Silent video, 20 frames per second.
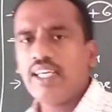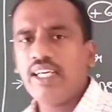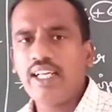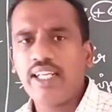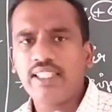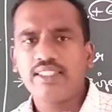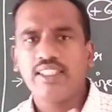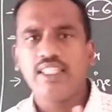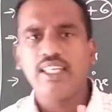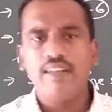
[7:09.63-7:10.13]

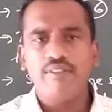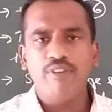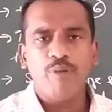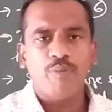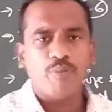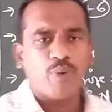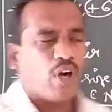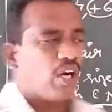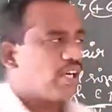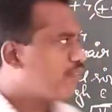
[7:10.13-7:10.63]
yesterday we
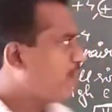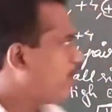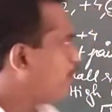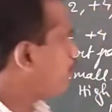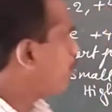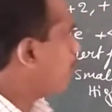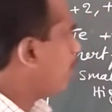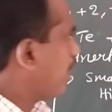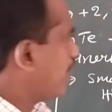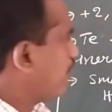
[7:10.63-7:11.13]
brought one
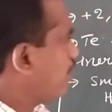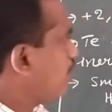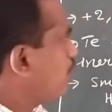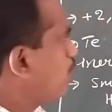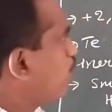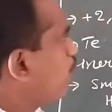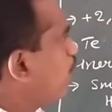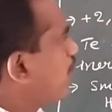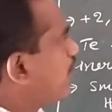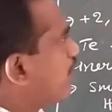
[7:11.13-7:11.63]
point.
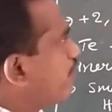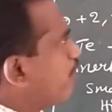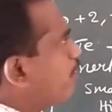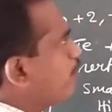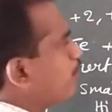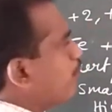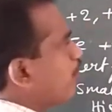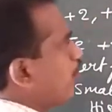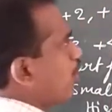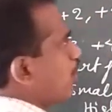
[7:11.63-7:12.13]
What did we
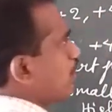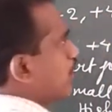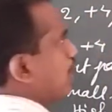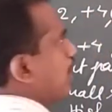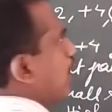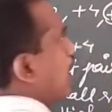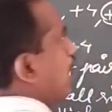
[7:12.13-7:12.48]
brought?